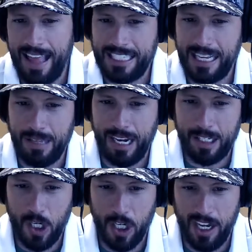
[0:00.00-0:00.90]
like it's
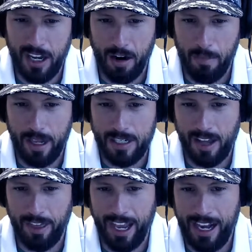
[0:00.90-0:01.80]
cookie cutter, because
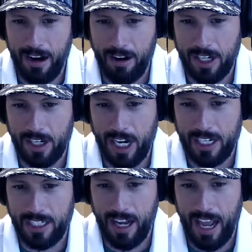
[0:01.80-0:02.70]
nothing in here
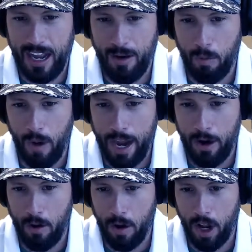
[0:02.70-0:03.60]
suggested any writer
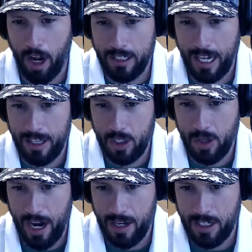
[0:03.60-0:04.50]
or content
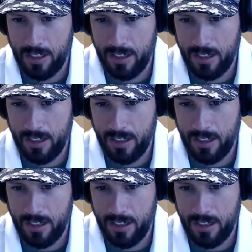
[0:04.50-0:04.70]
strategist.